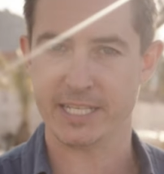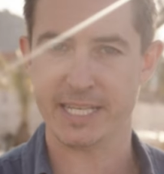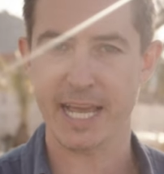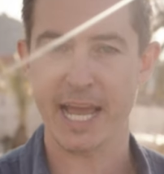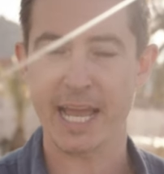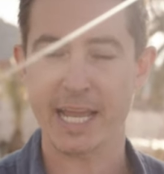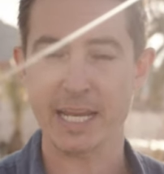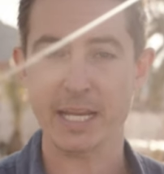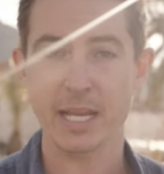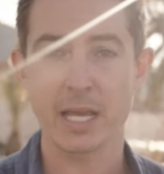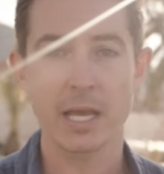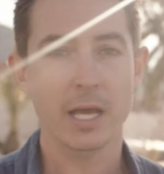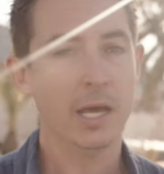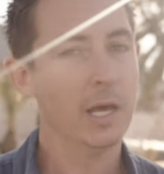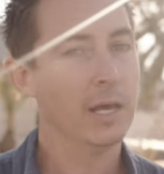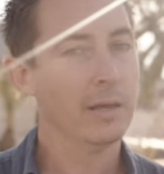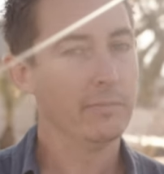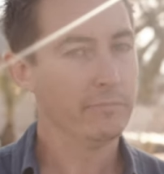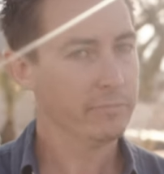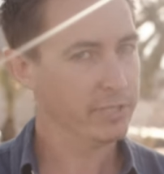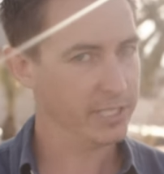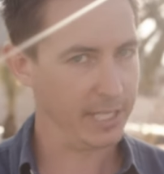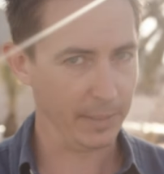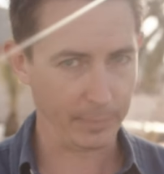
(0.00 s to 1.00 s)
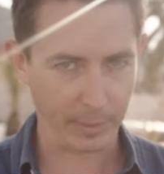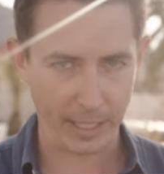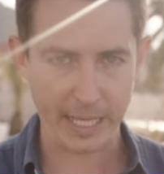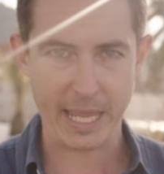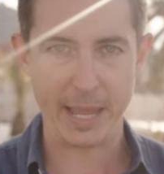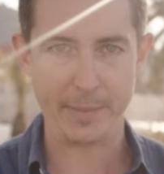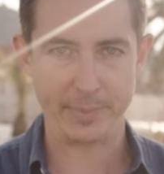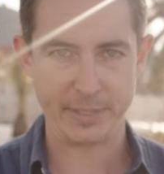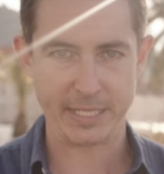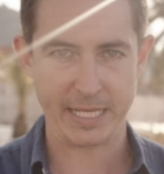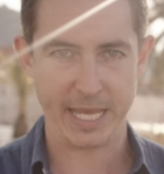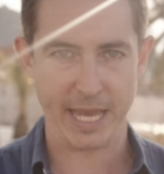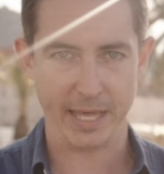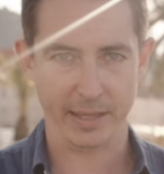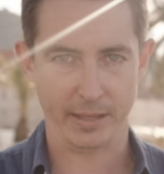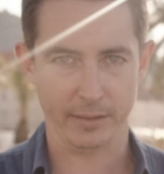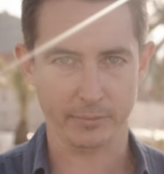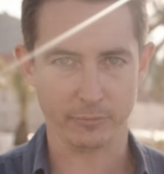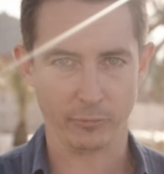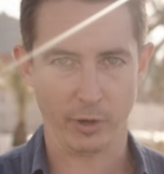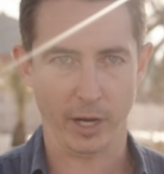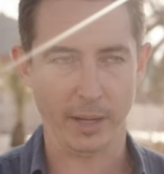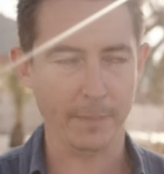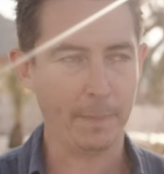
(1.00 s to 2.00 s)
date, simply keep it together,
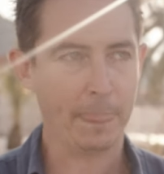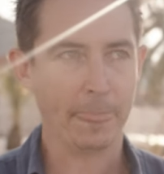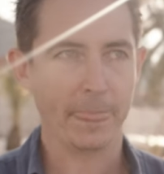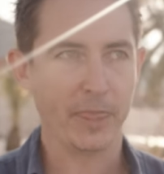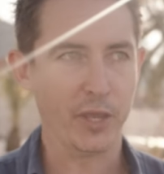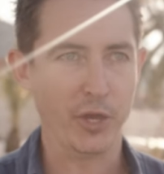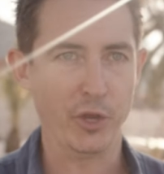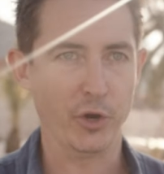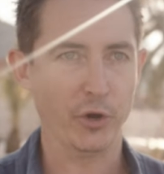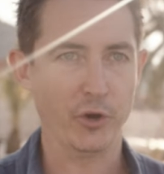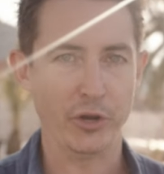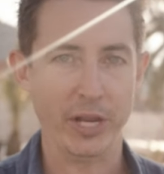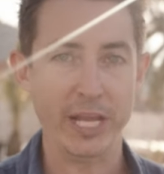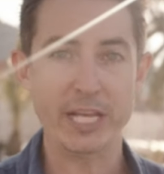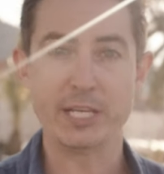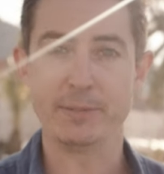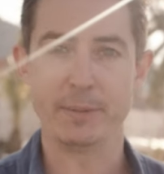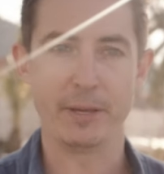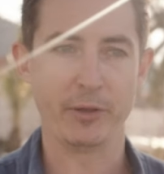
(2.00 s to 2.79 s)
right? You don't need to